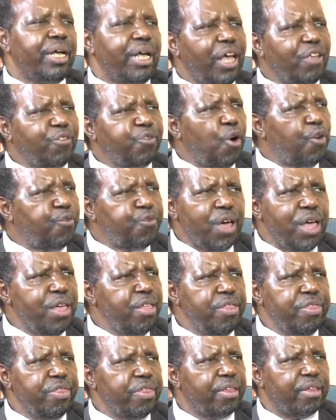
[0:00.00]
As for
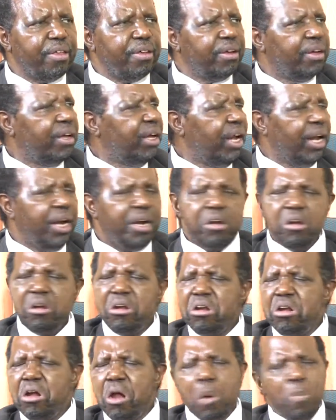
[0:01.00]
faith,
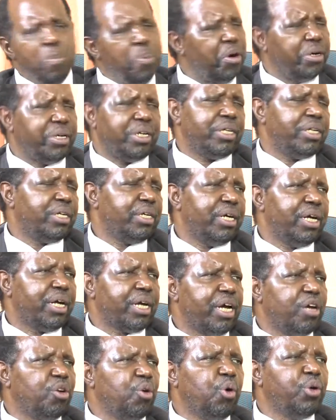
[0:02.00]
nobody
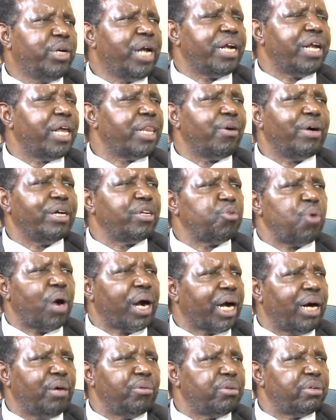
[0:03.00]
can hold another one to
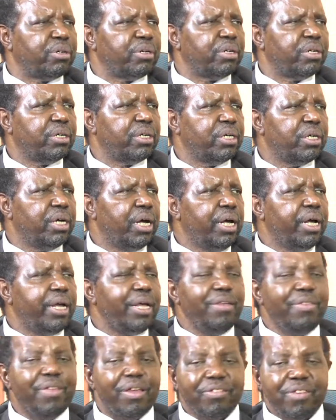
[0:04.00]
account.
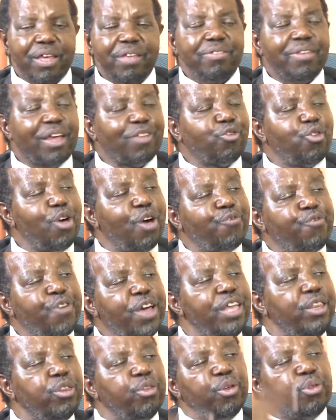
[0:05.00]
In the sense that you are
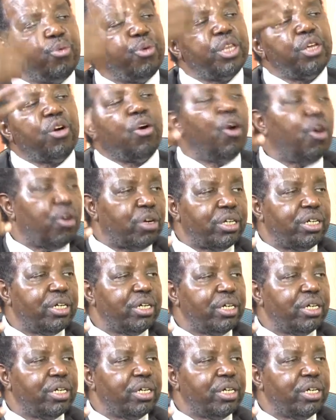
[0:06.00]
faith with God.